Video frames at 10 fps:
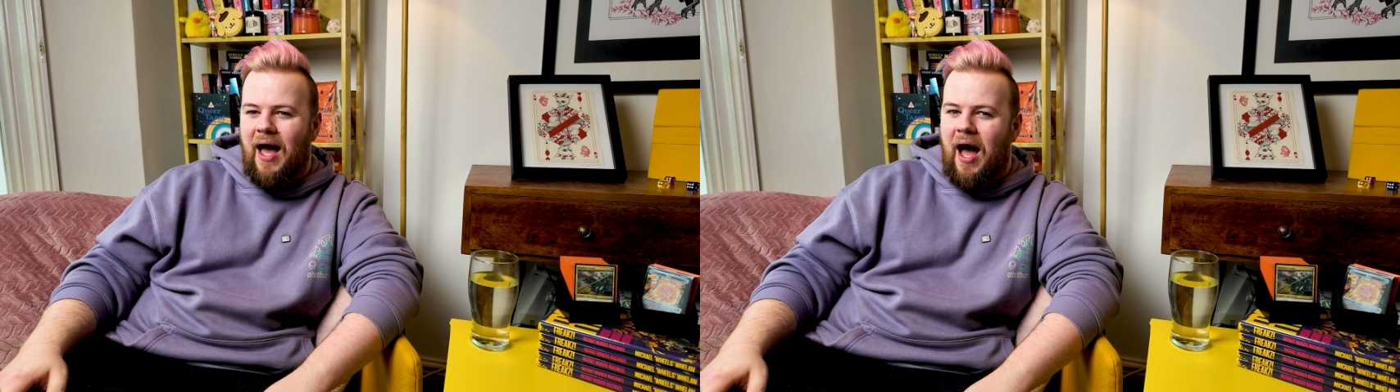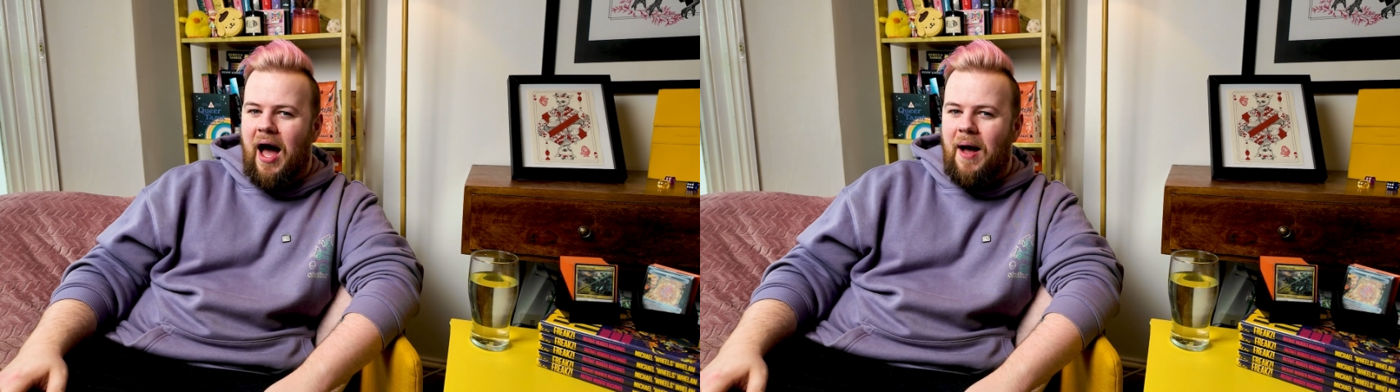
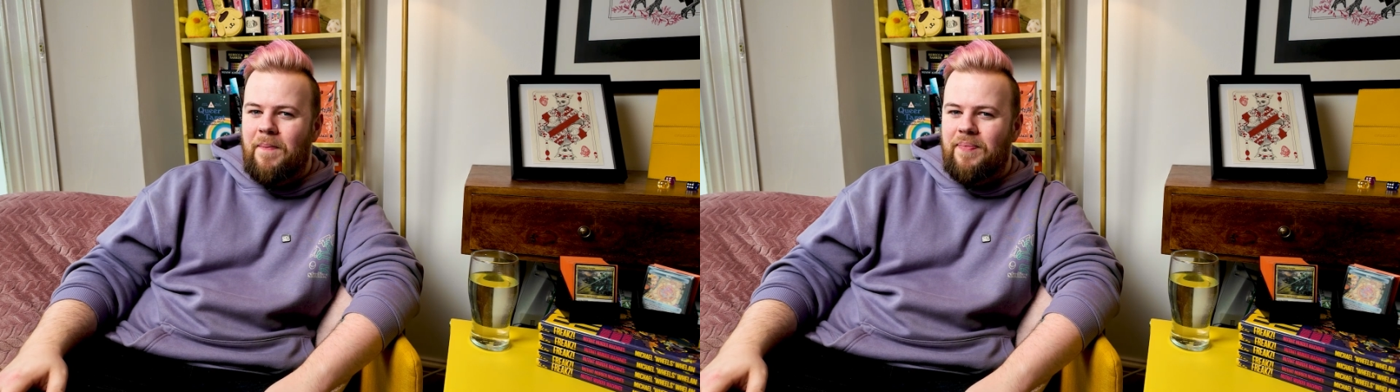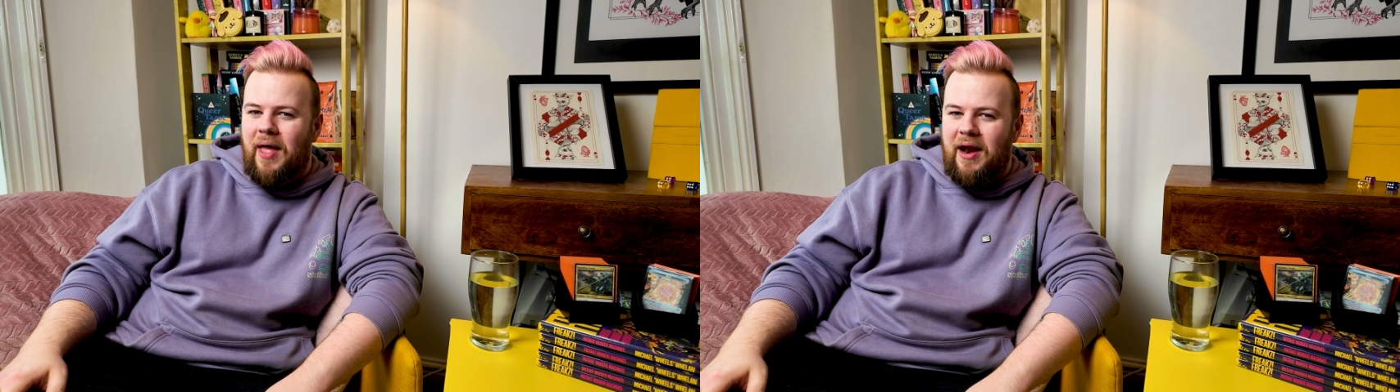
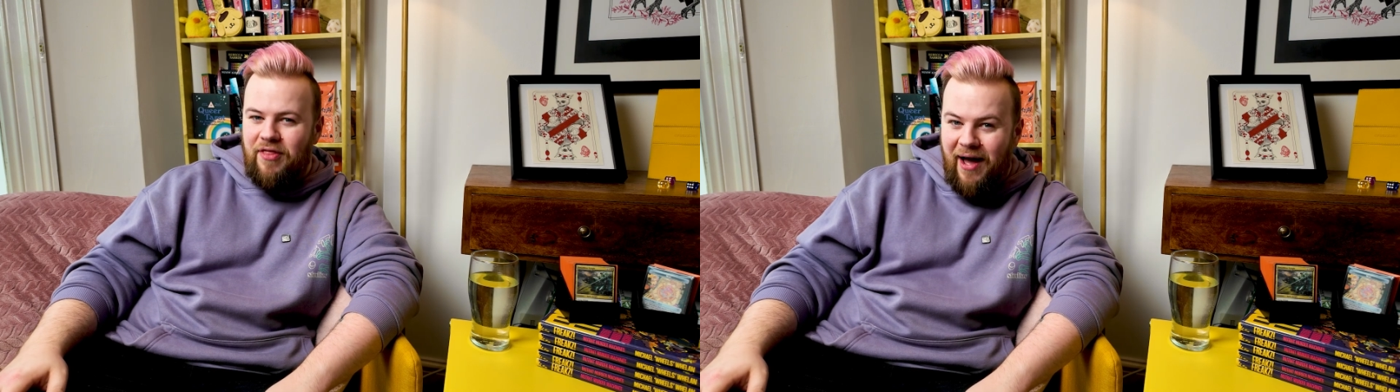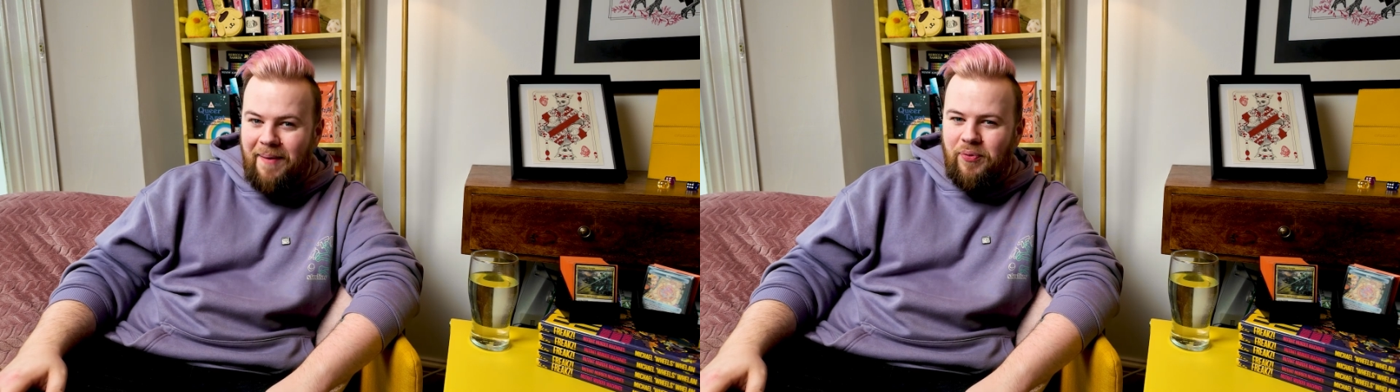And
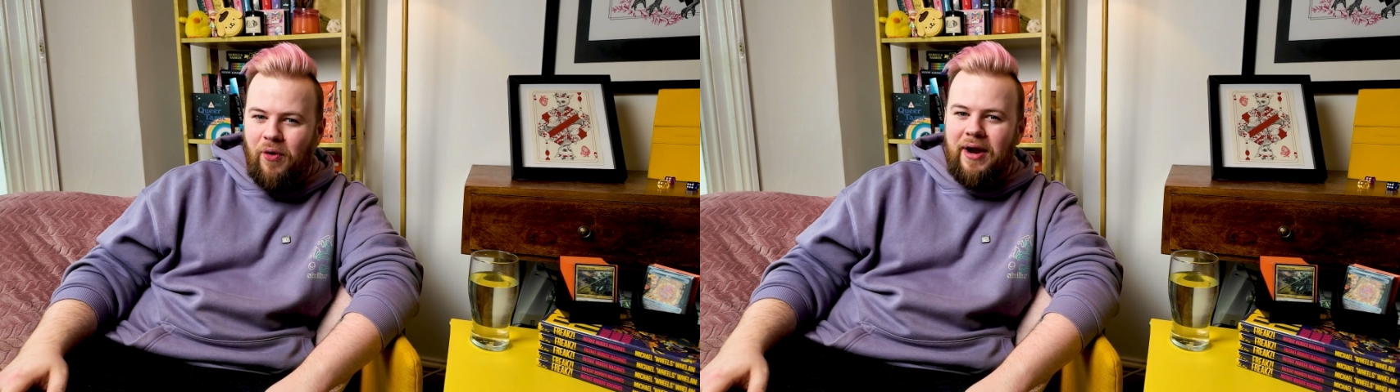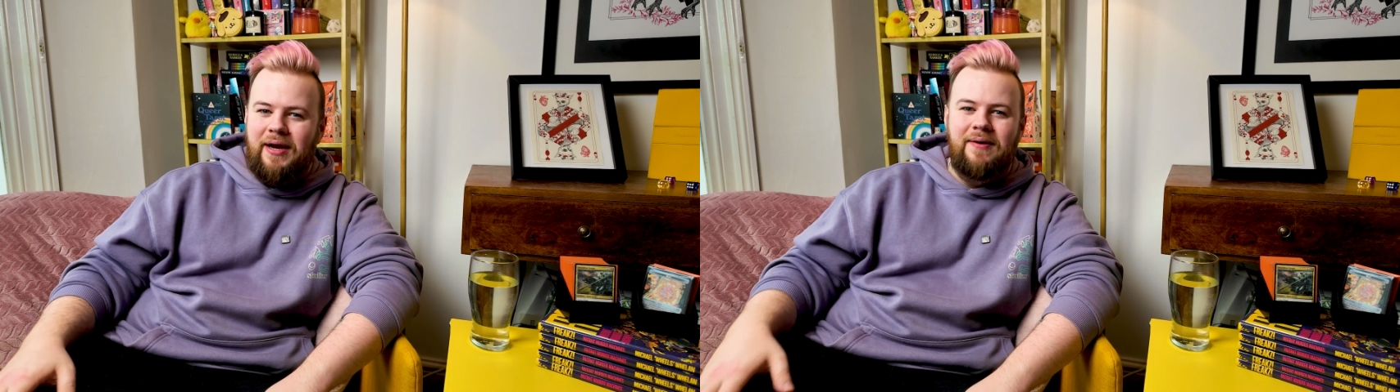at that
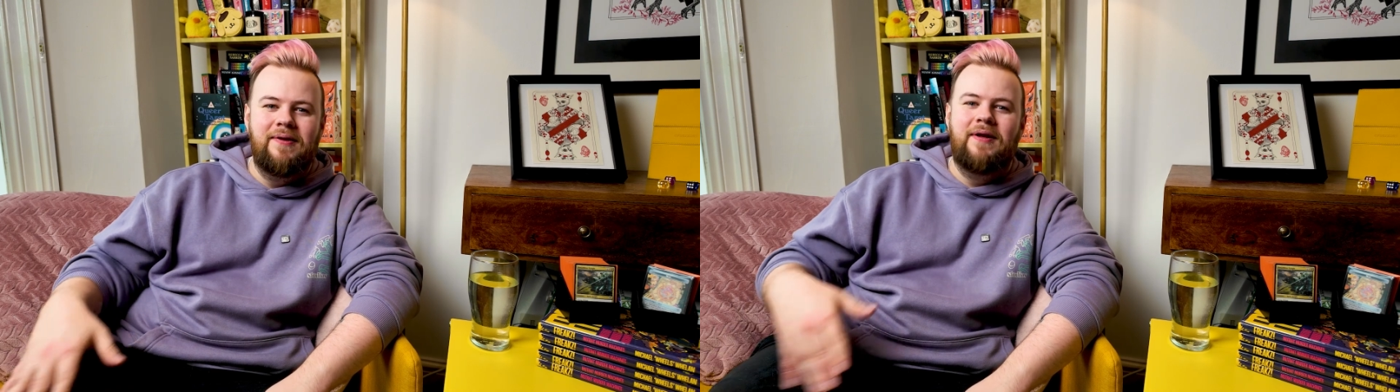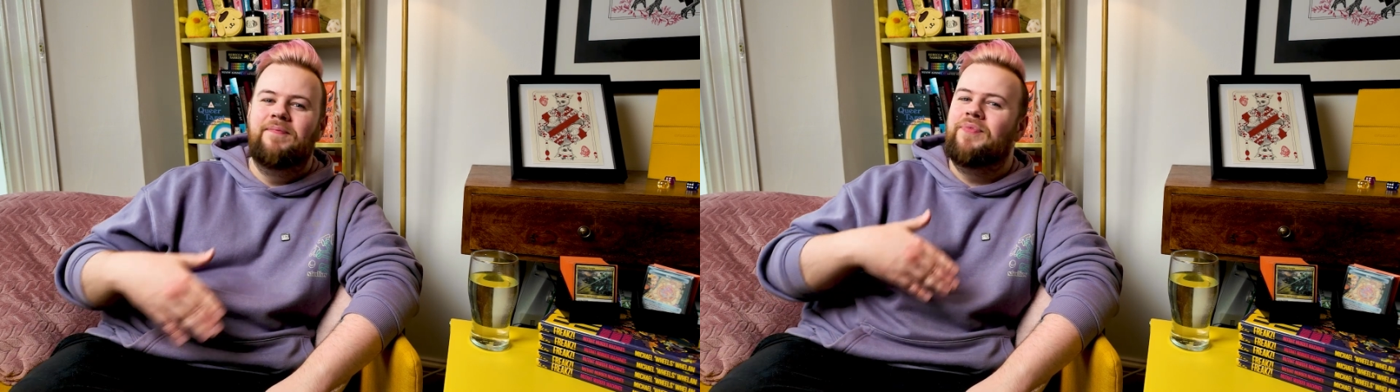point,
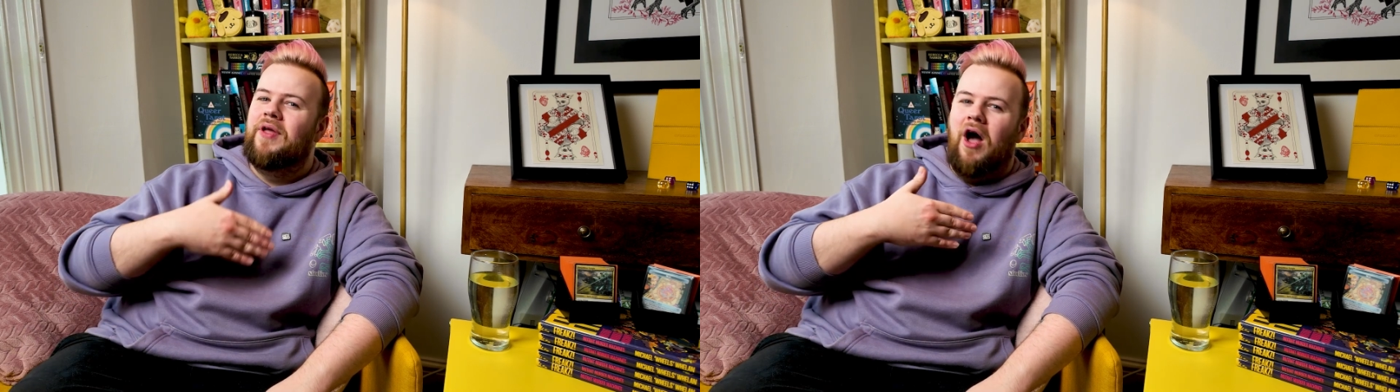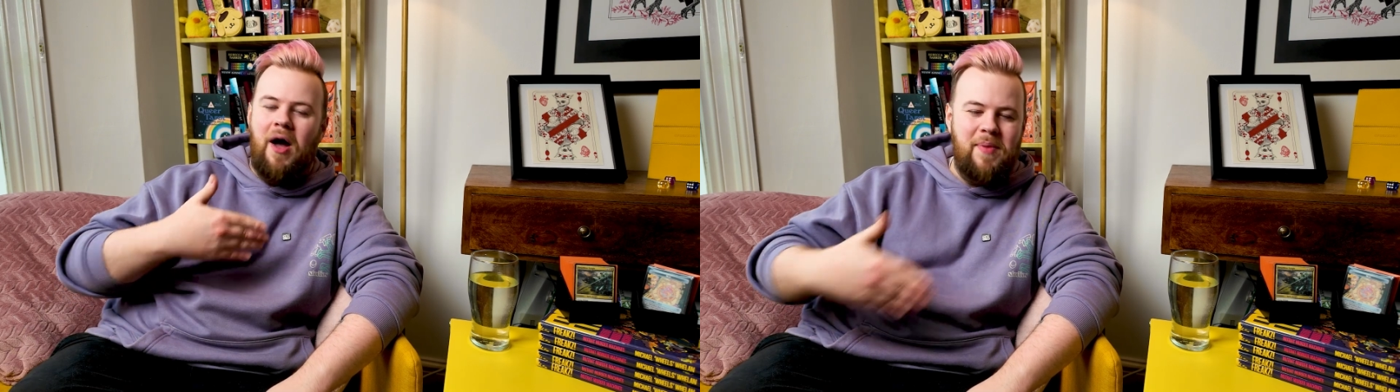
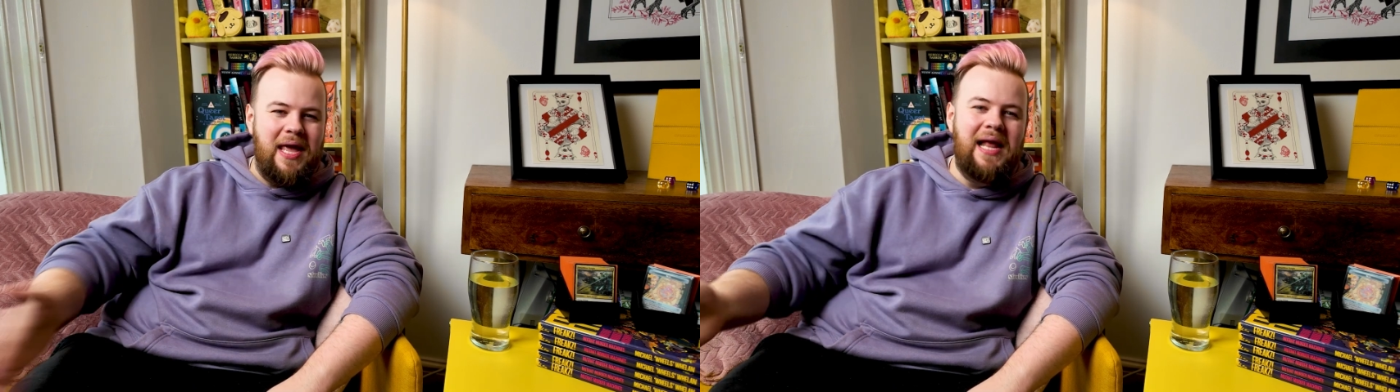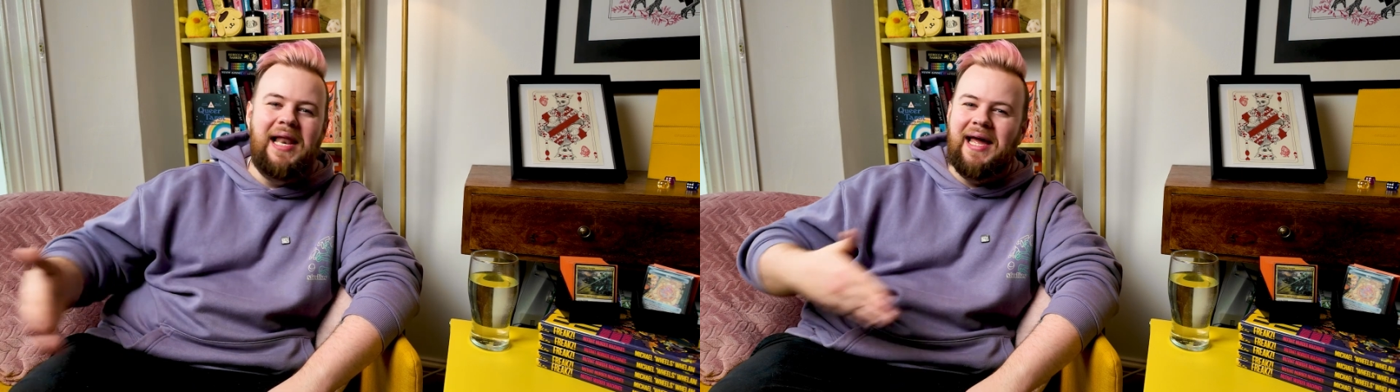I'm
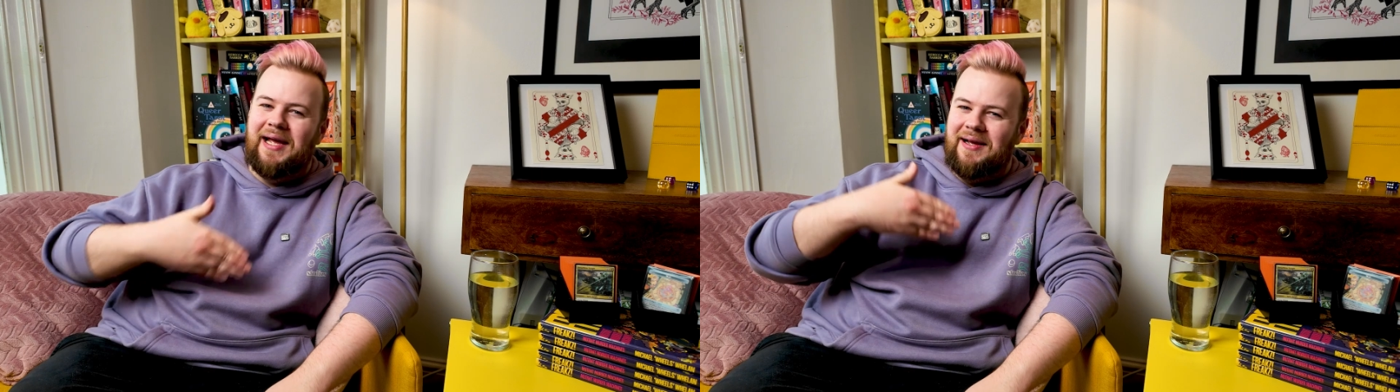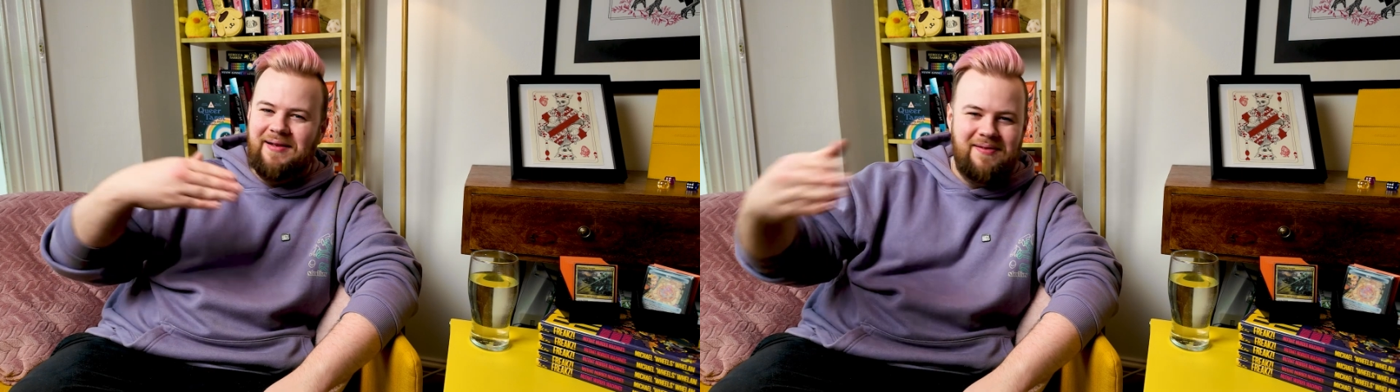
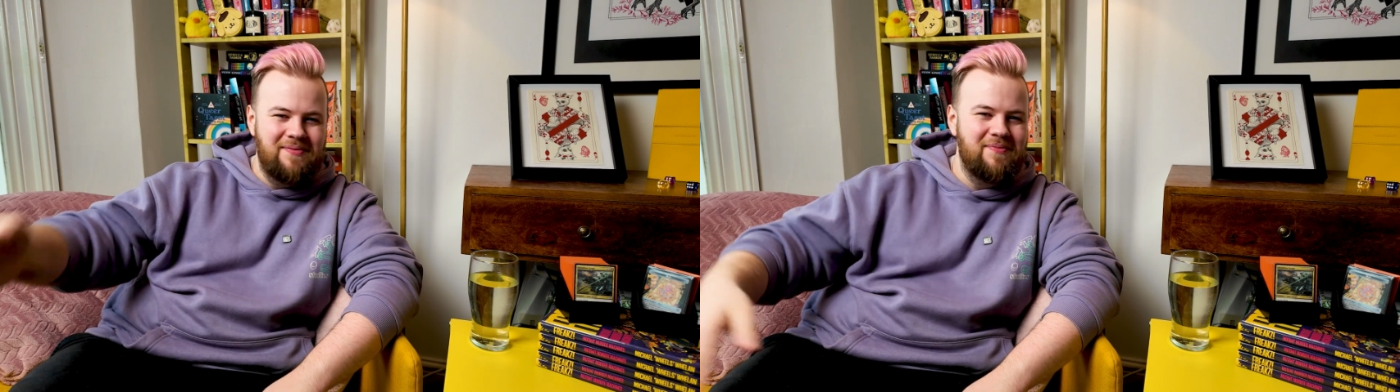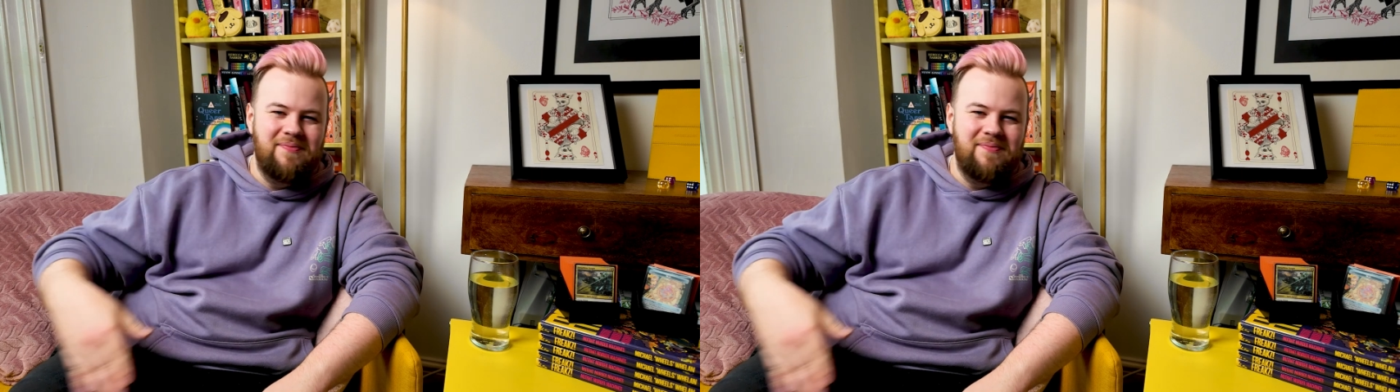healing